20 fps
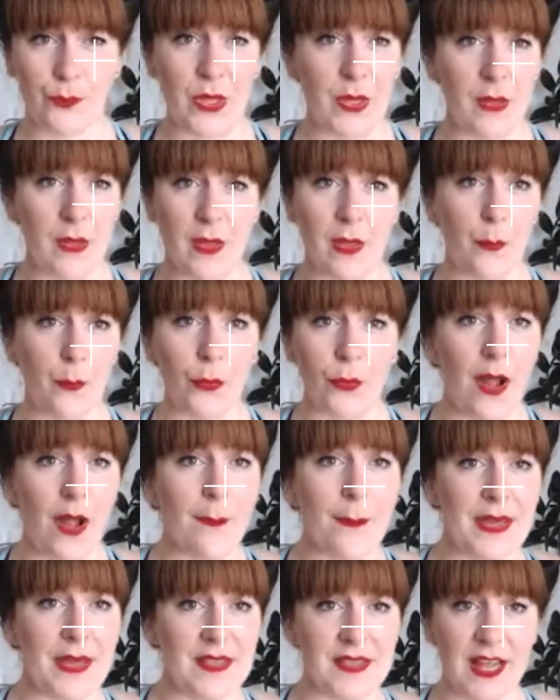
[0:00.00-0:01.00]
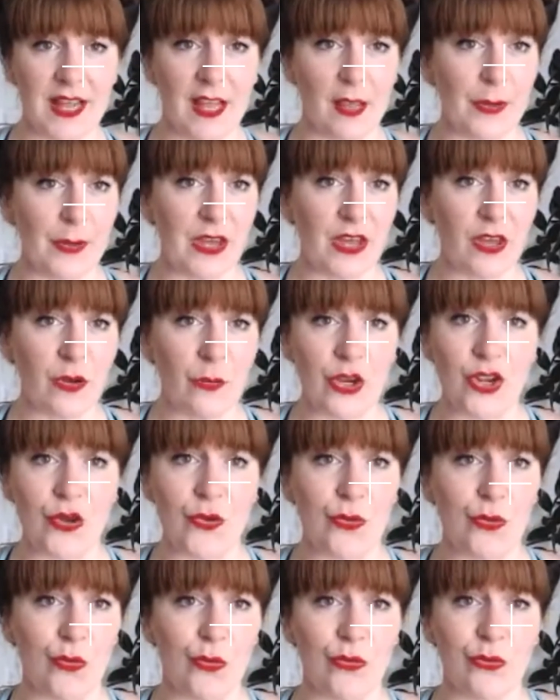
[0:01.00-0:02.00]
the prop isn't helping you and
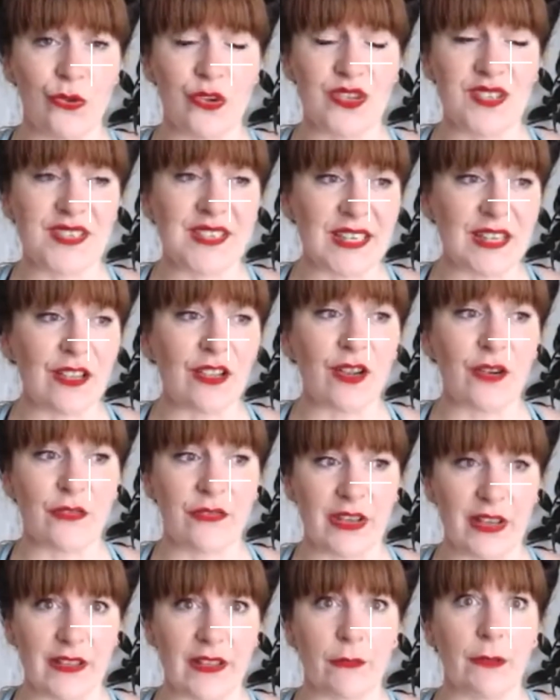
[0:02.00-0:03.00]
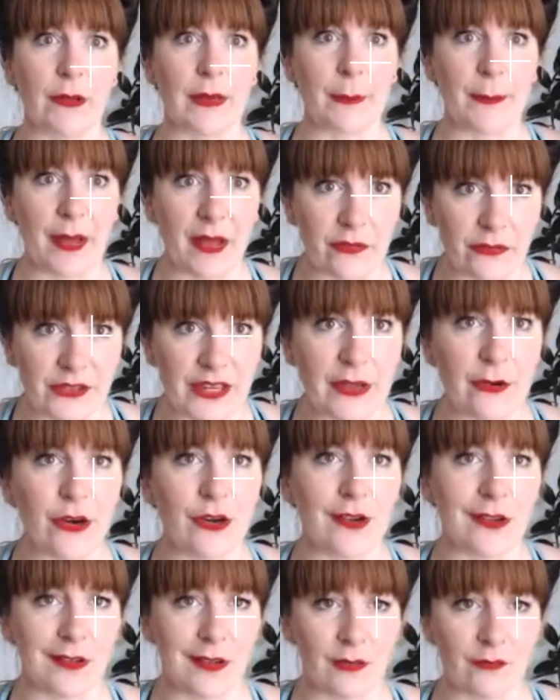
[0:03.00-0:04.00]
you still are feeling really puffed out
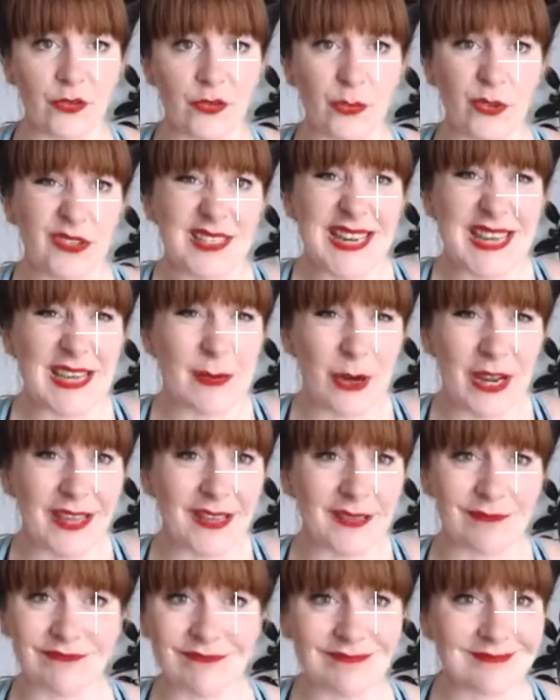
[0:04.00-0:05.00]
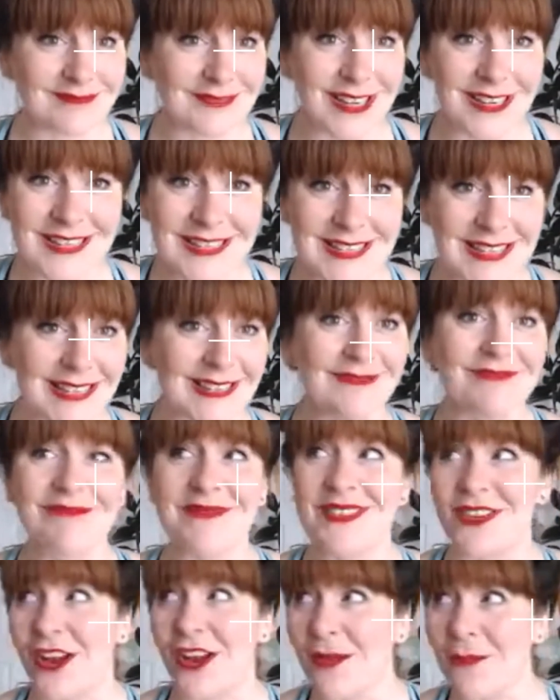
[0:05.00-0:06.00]
and uncomfortable, take a break. Honestly,
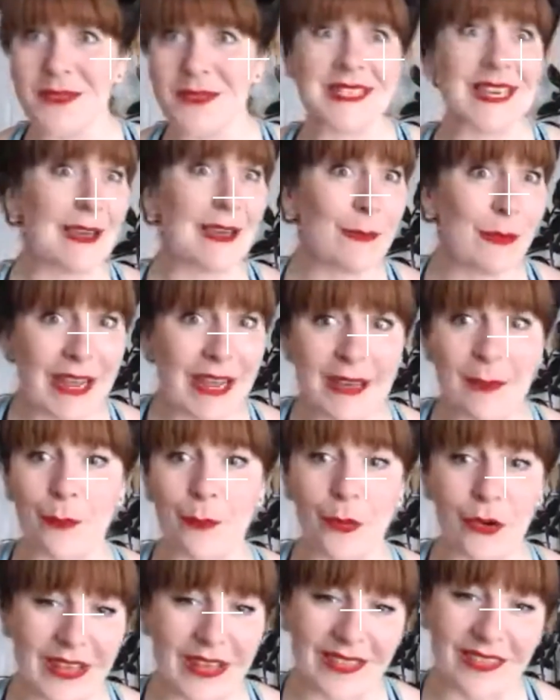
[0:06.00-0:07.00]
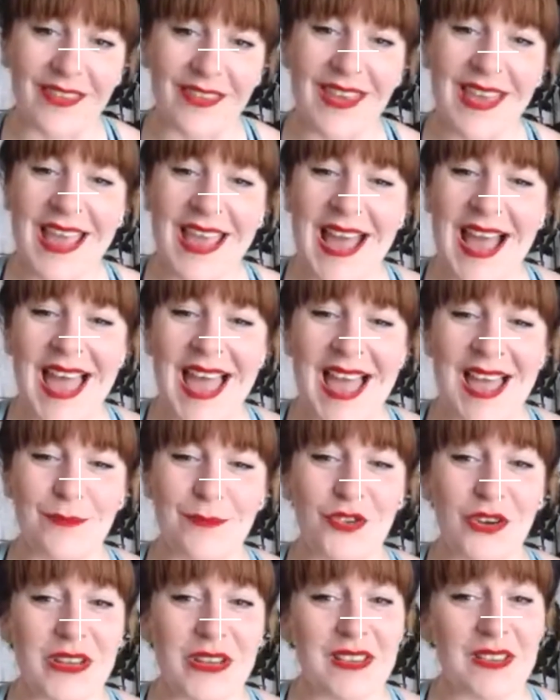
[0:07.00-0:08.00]
stop, take a break, breathe.
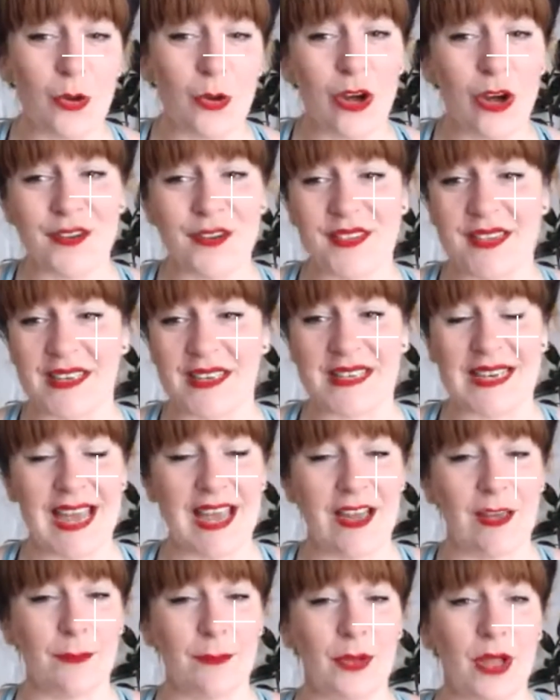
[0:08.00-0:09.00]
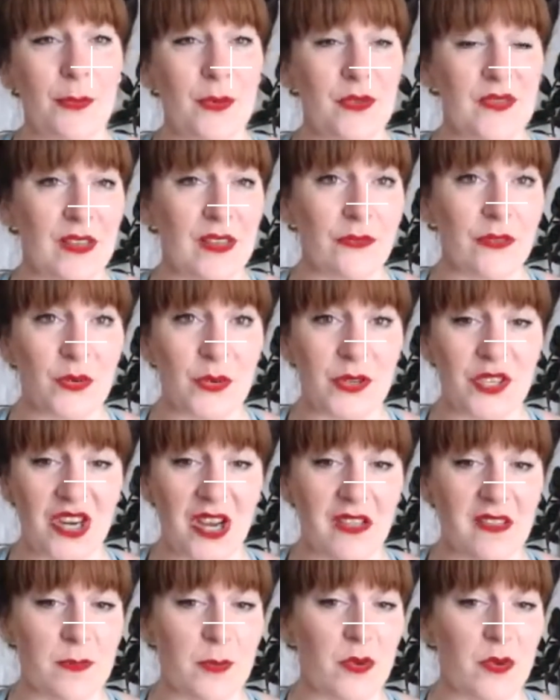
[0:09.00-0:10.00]
Drink some water, sit down, plop yourself into a
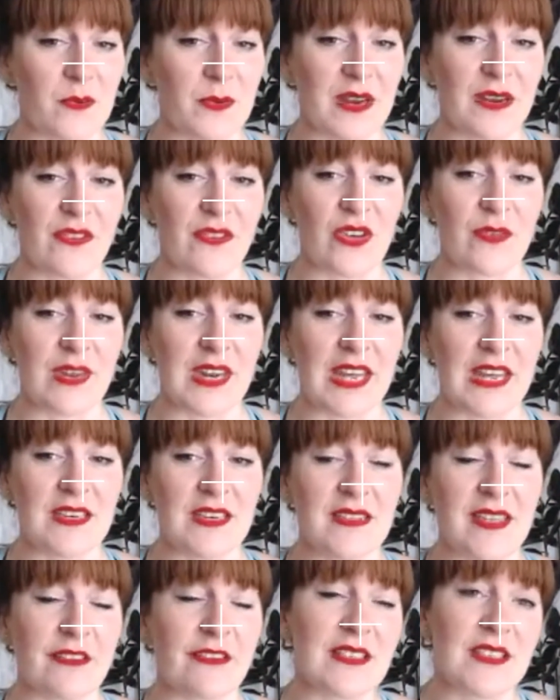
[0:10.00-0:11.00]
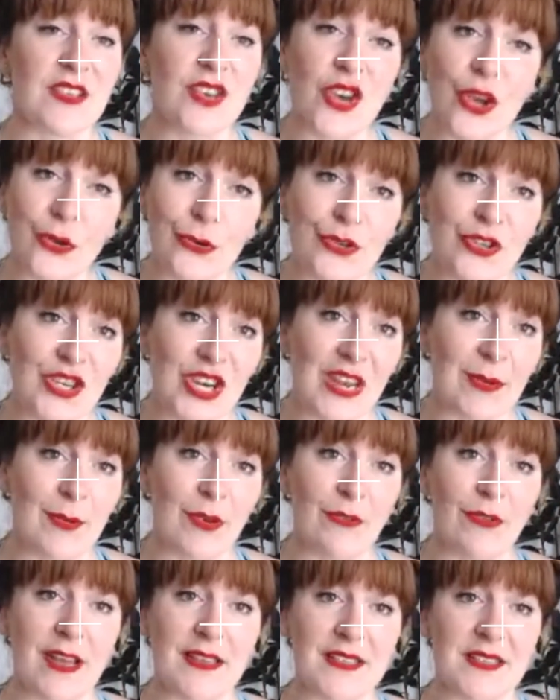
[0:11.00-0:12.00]
child's pose, whatever you need. There is no
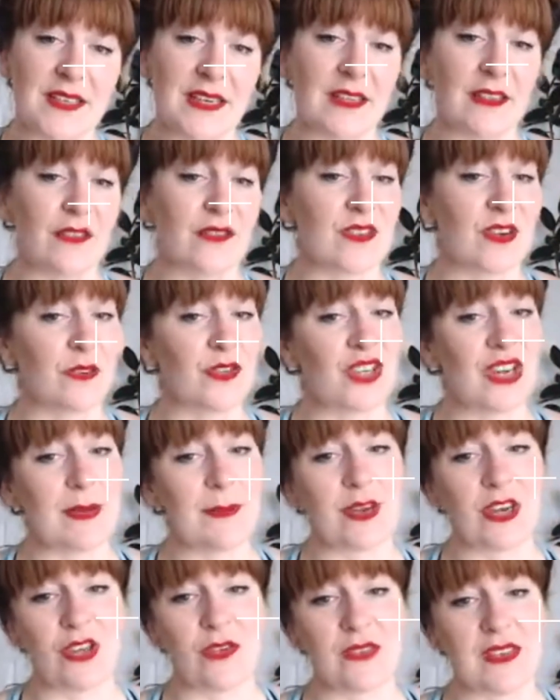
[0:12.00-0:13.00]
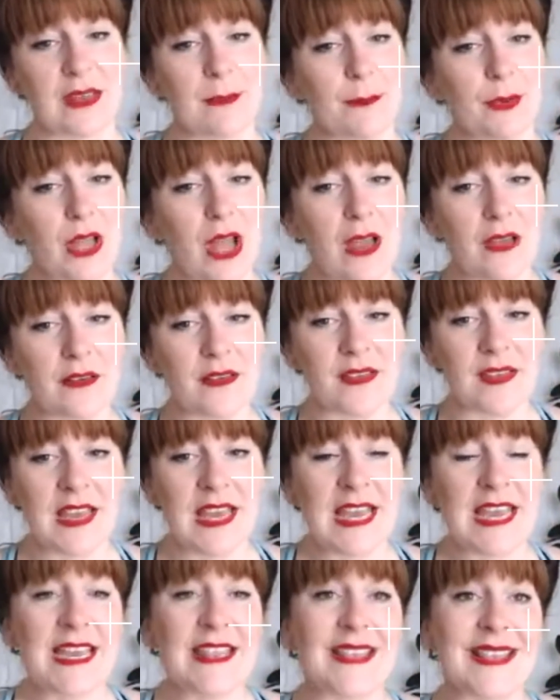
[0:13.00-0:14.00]
shame in resting. There's no shame in using blocks.
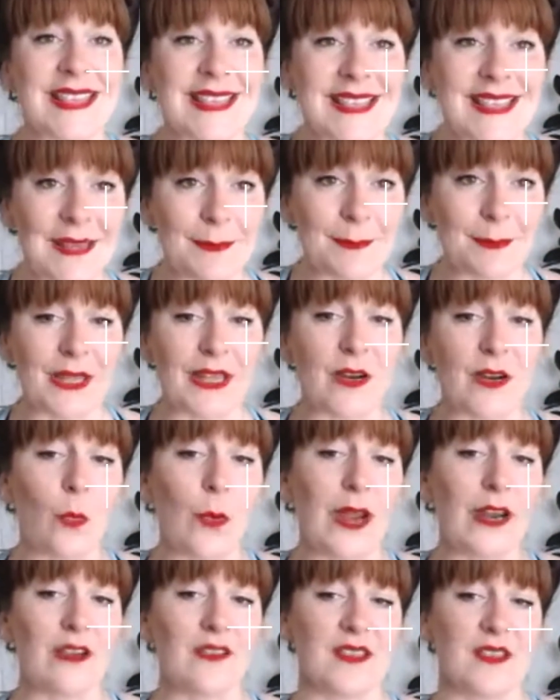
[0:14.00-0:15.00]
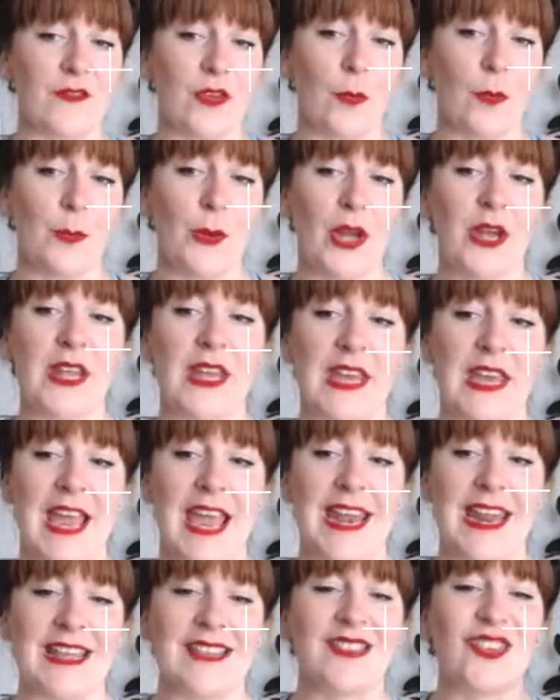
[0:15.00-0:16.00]
This is simply an awareness of your
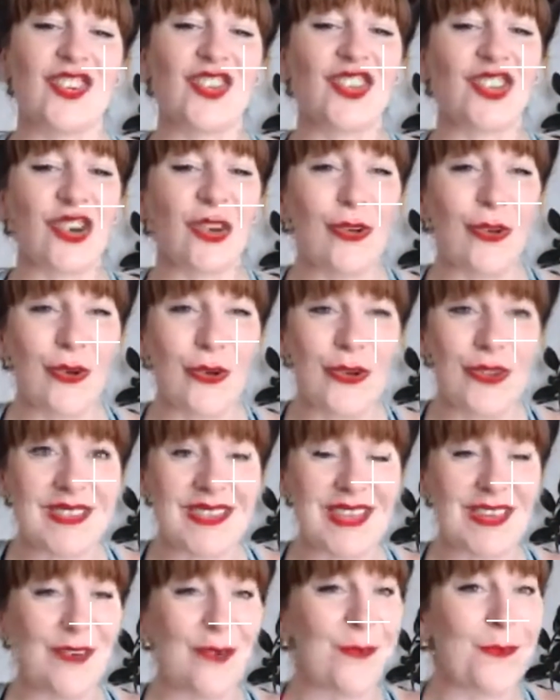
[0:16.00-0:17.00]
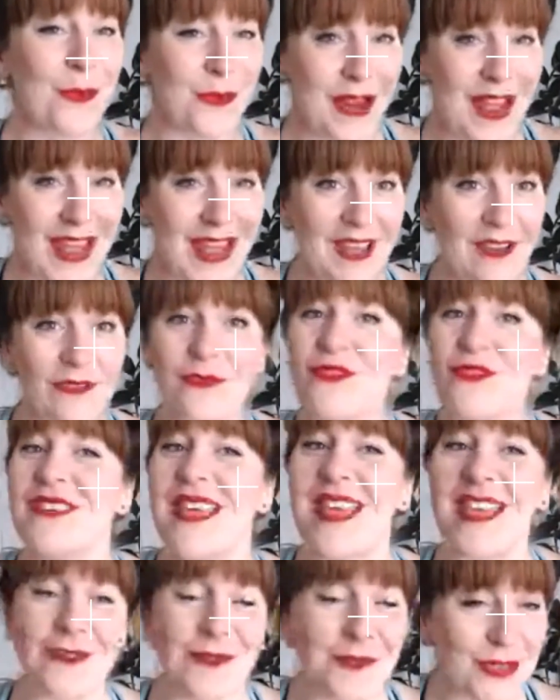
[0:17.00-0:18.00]
body, and it shows that you're brave,
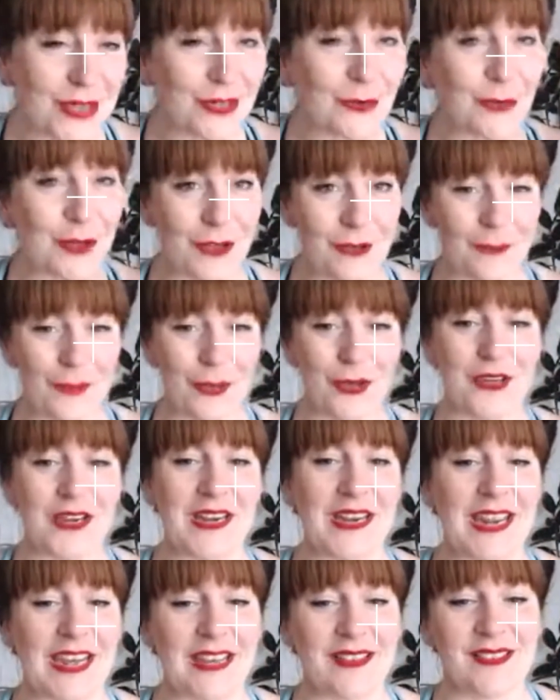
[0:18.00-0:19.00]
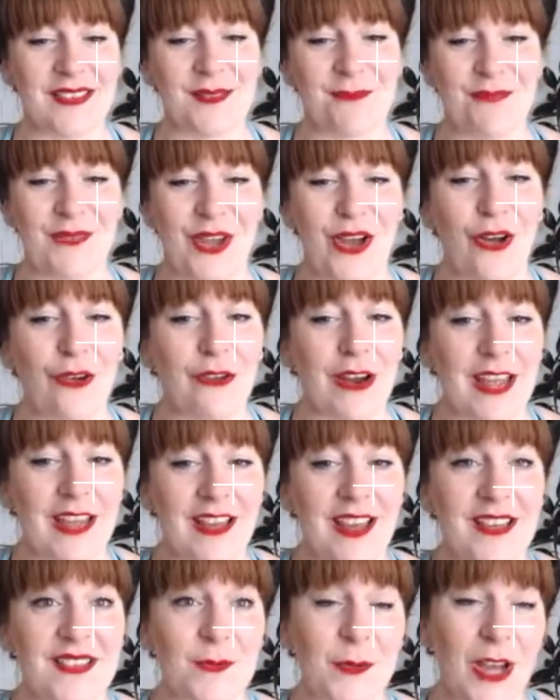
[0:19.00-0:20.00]
that you do what your body needs. All
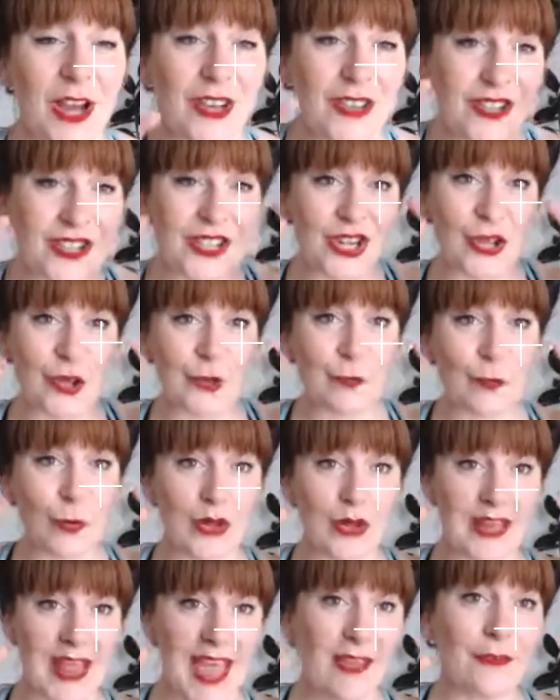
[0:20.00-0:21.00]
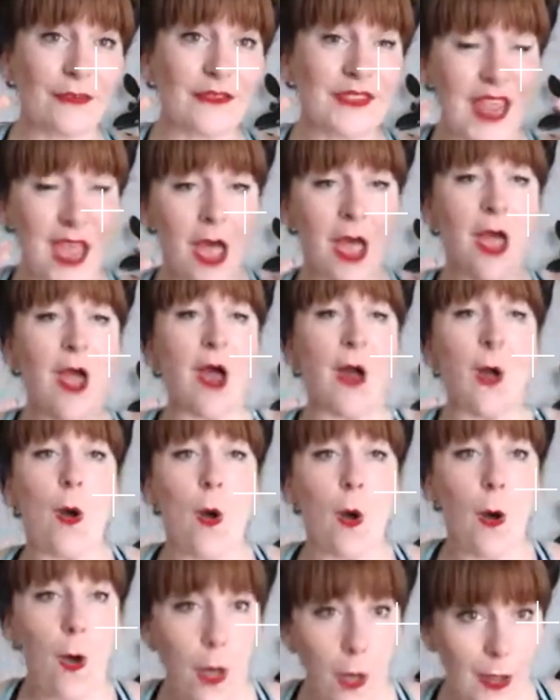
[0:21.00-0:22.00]
right, guys, we got 2 more left.
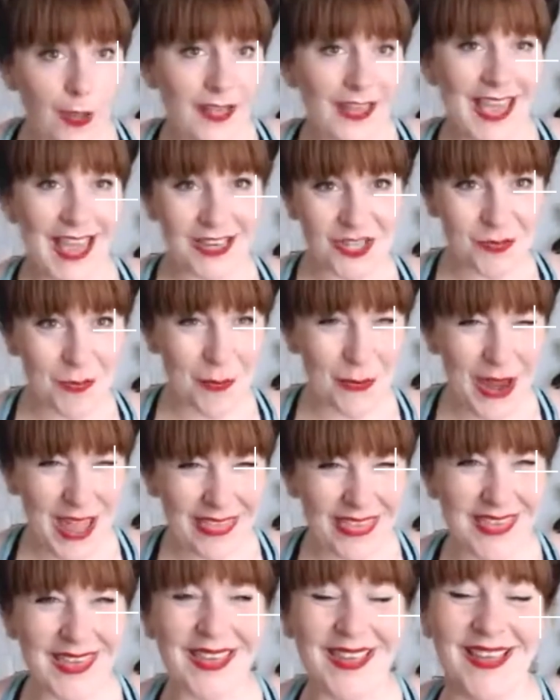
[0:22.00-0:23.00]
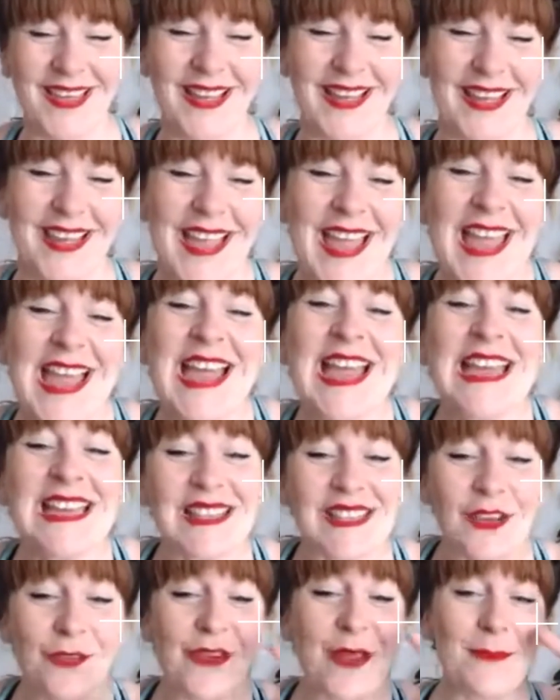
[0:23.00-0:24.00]
Whew, catch my breath.
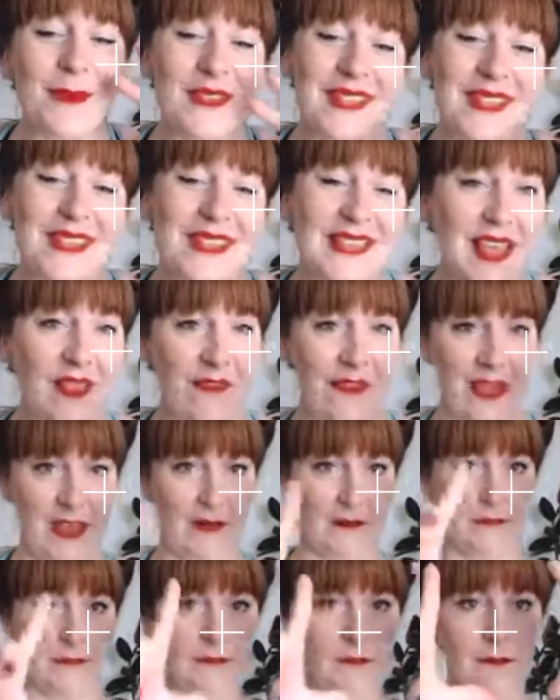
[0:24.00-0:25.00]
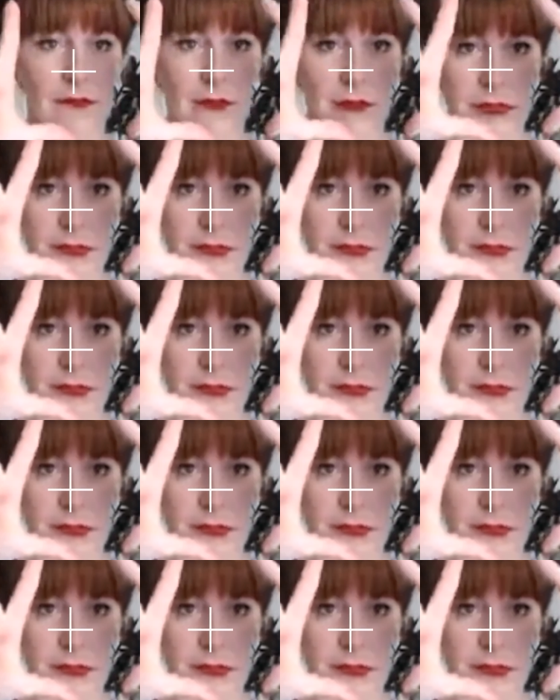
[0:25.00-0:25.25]
So number 7,